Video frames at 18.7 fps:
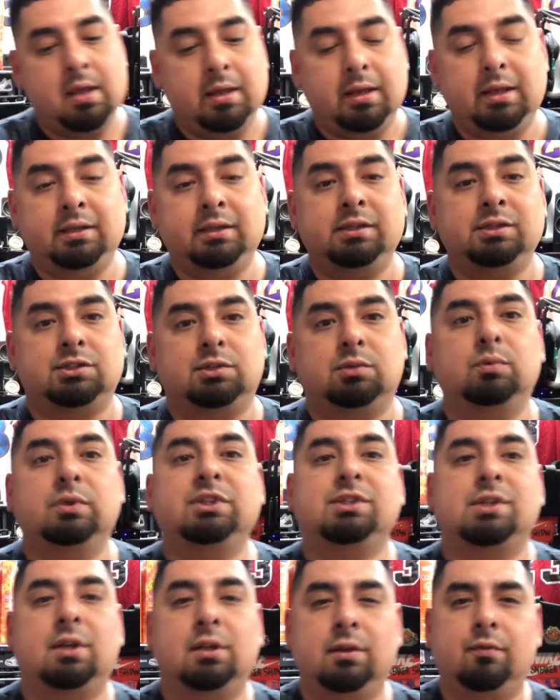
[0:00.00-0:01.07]
and these are
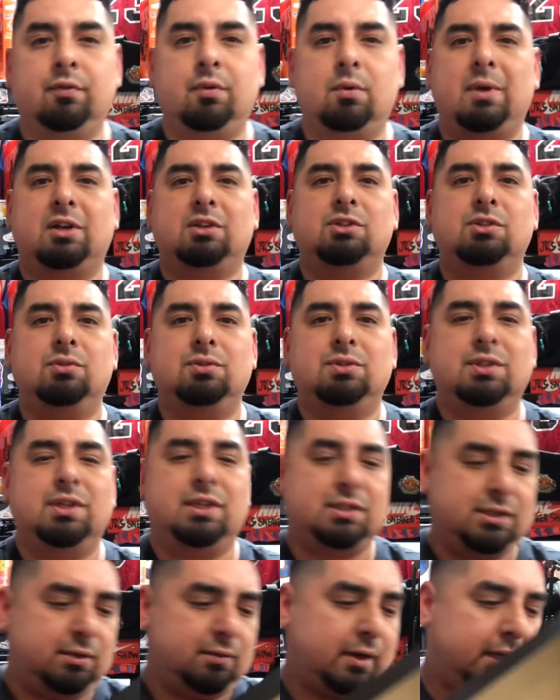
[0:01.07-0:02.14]
reselling for about
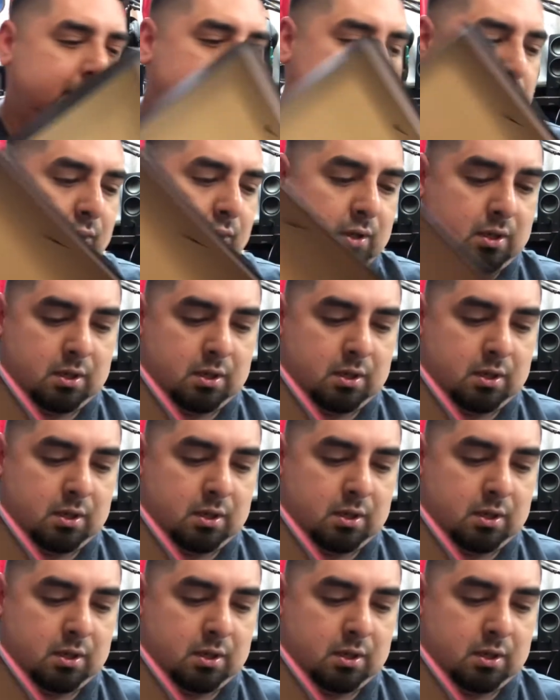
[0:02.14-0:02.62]
260 right now.